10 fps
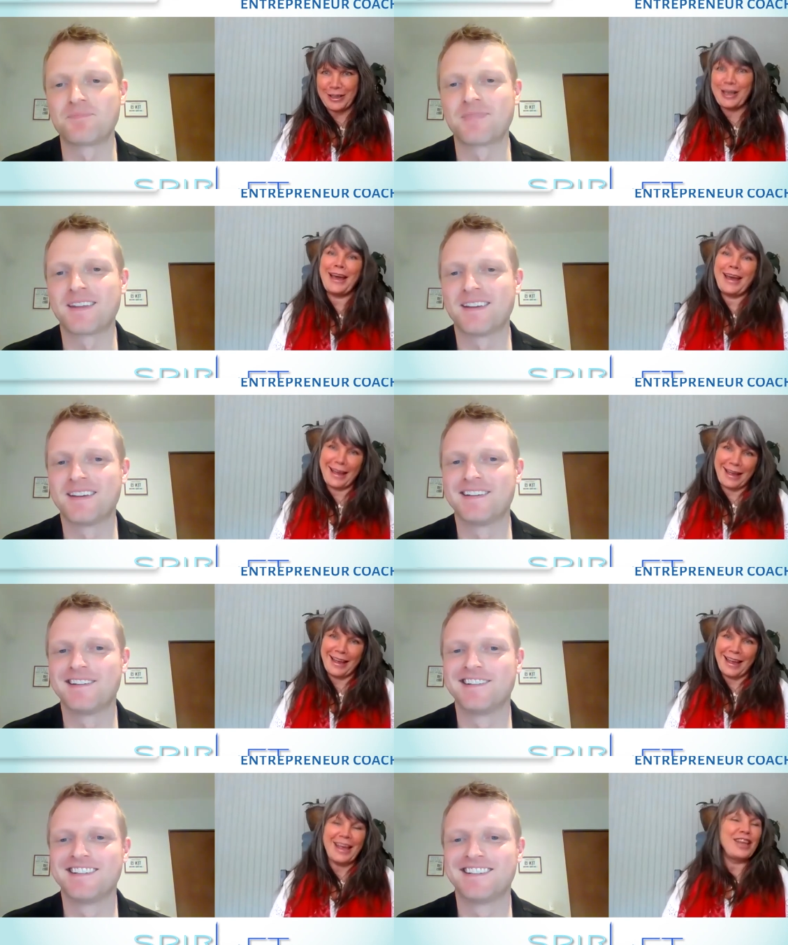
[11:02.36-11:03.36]
Speaker 1: Okay.
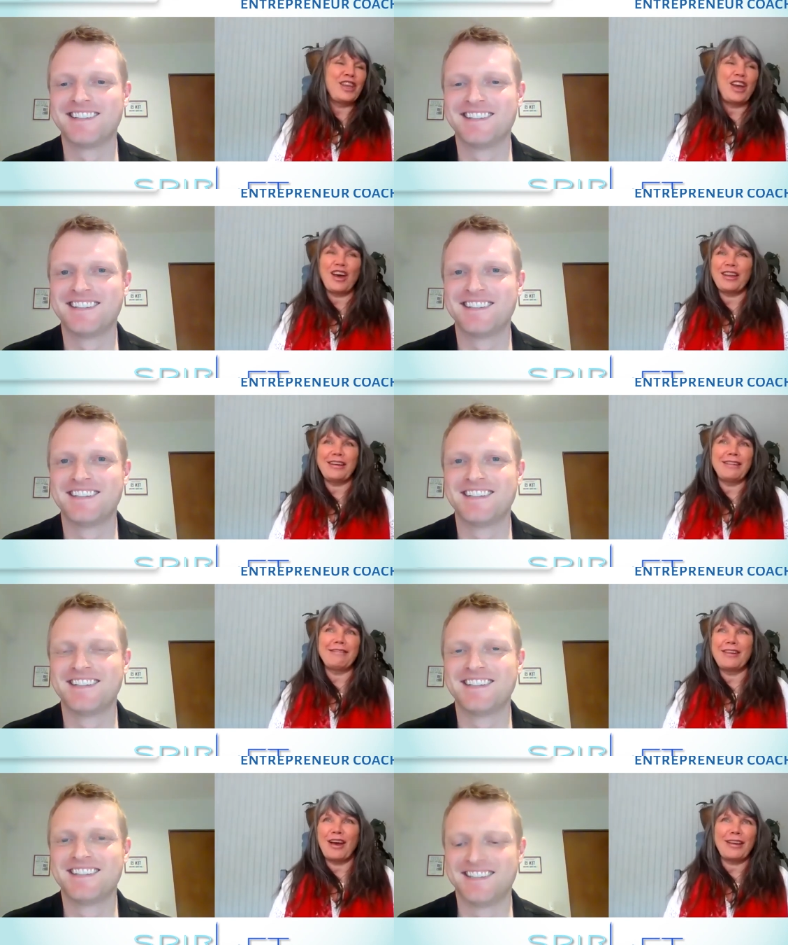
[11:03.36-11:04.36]
Not a
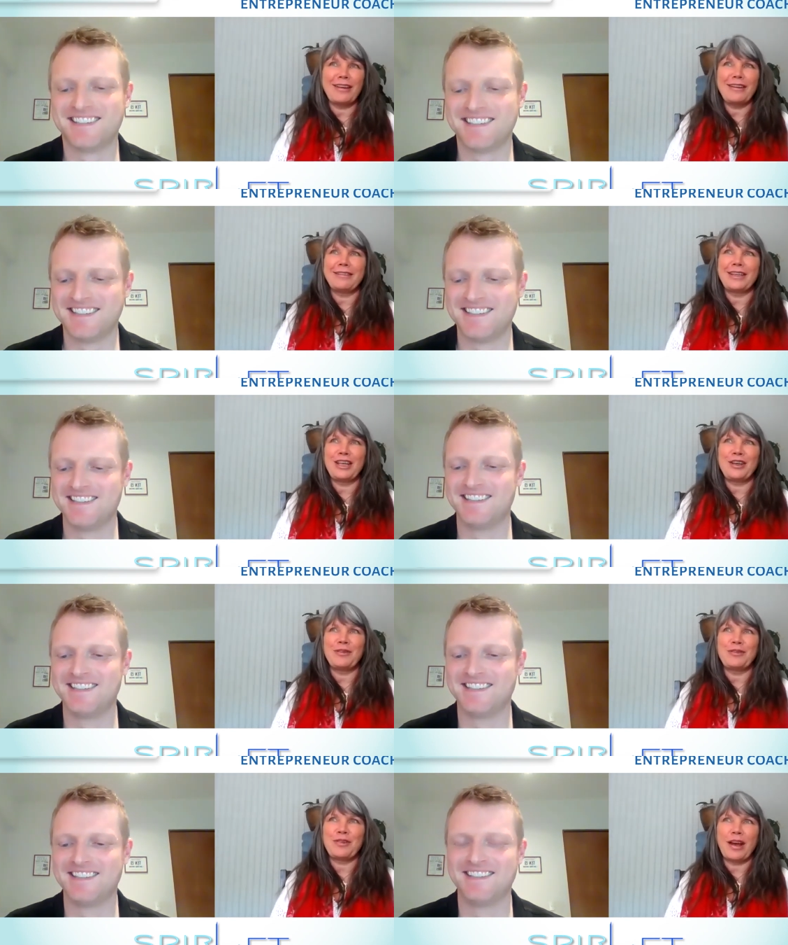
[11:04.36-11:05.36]
not a you
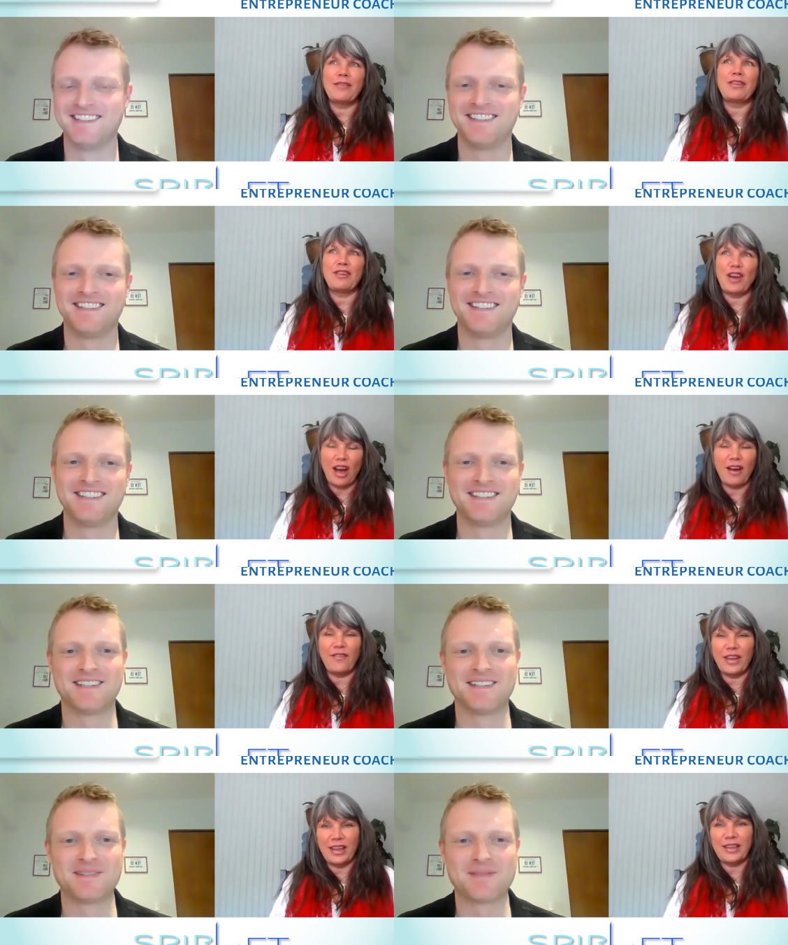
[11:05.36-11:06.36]
know drive through
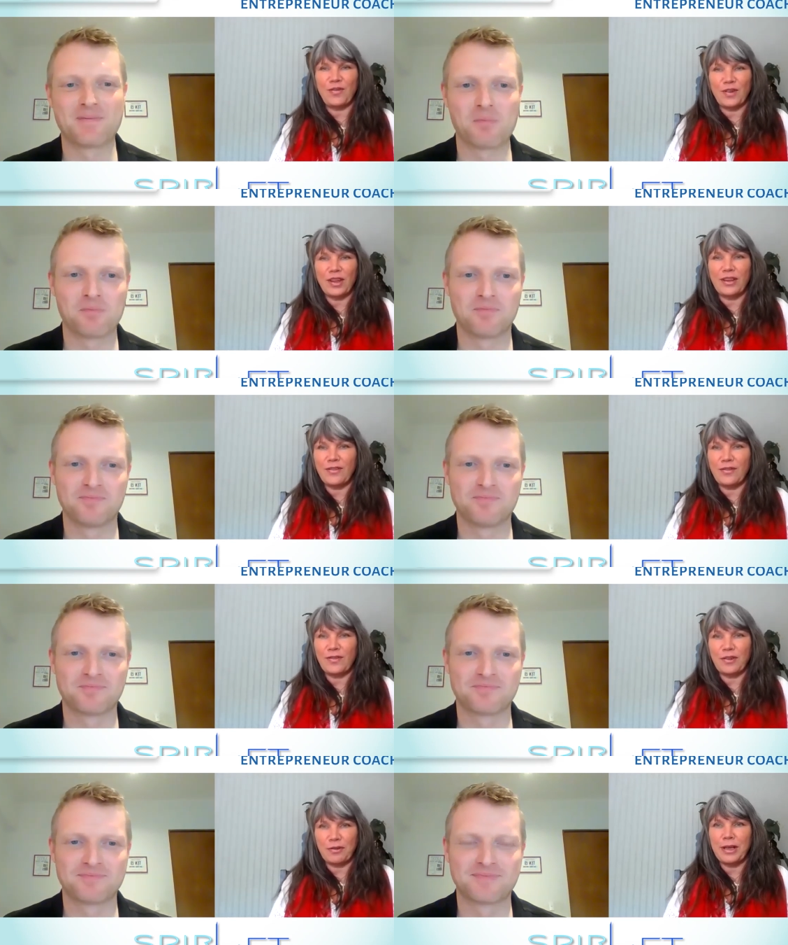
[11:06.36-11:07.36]
coffee that's full of
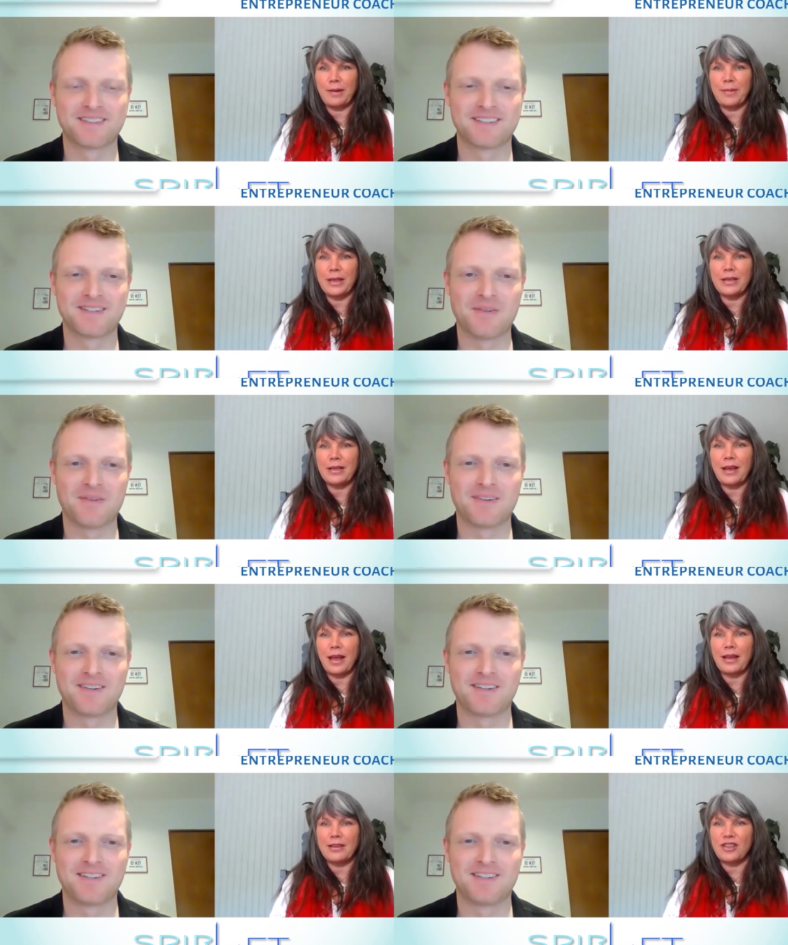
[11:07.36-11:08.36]
cream and
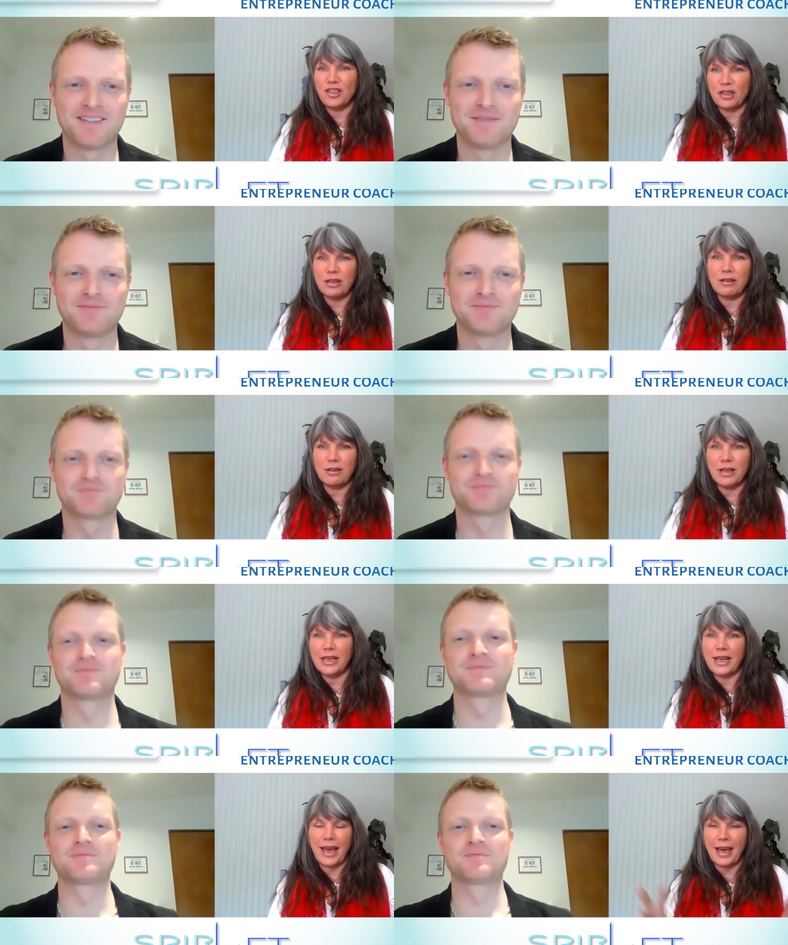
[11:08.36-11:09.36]
and sugar and in
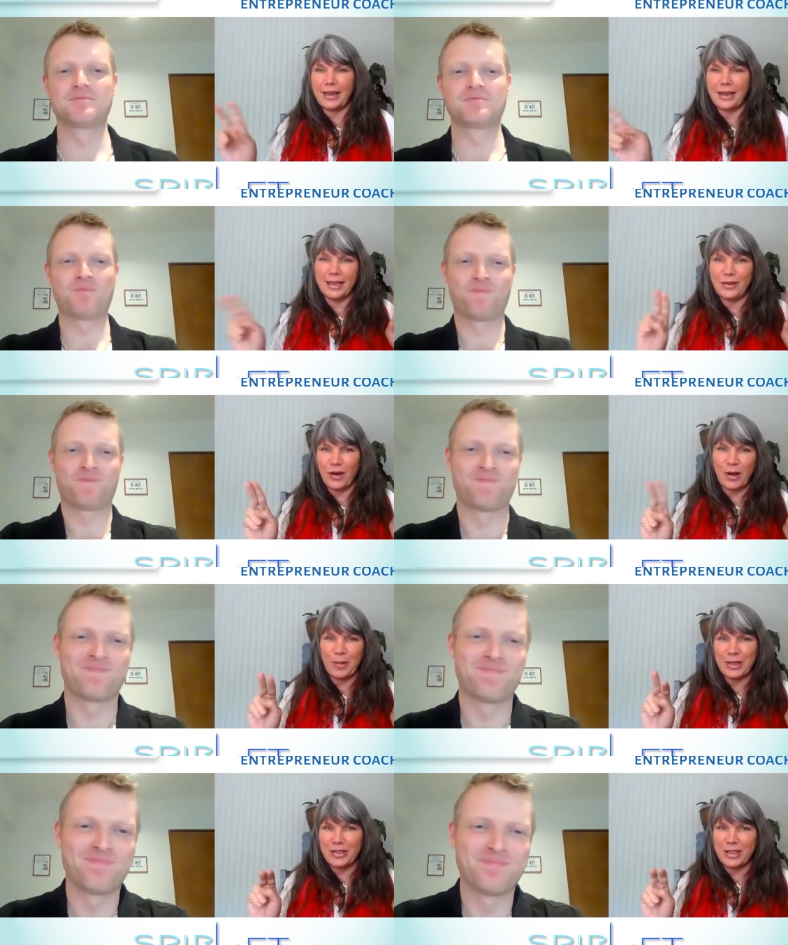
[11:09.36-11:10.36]
Canada it's very
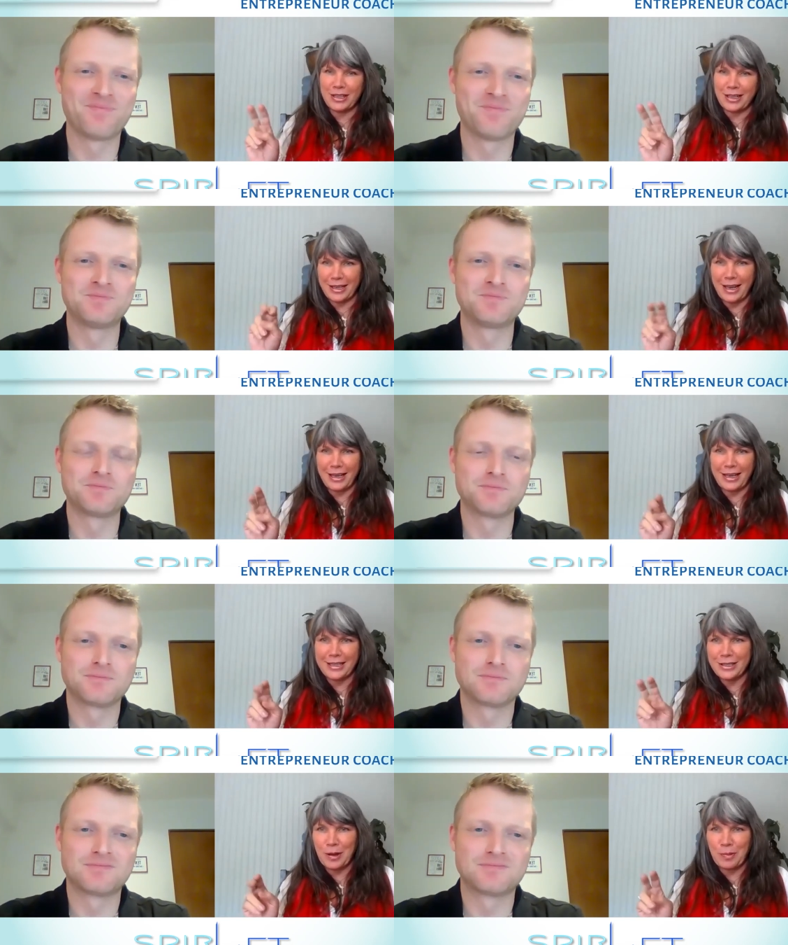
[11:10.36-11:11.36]
much the Canadian
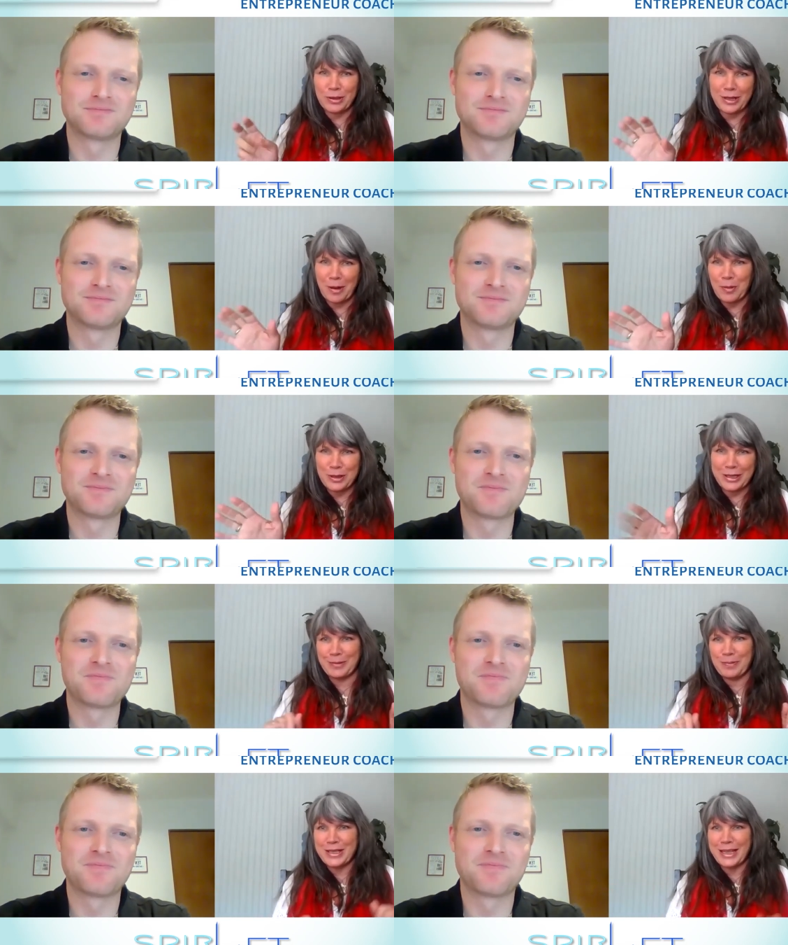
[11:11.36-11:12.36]
double double
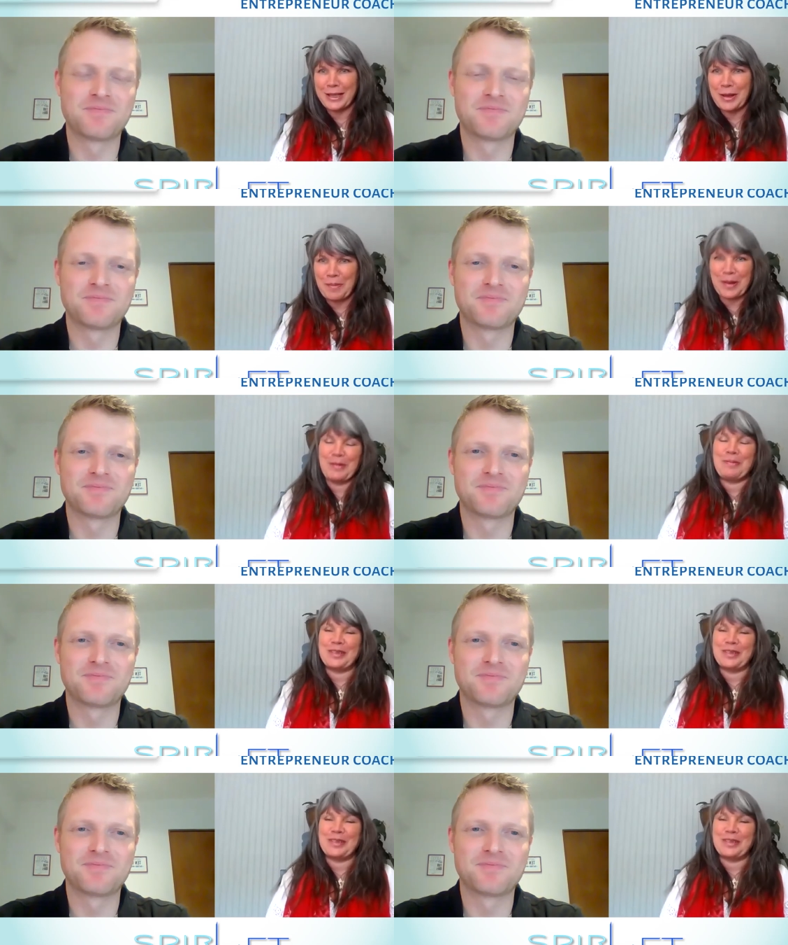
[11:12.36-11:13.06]
Tim's thing that people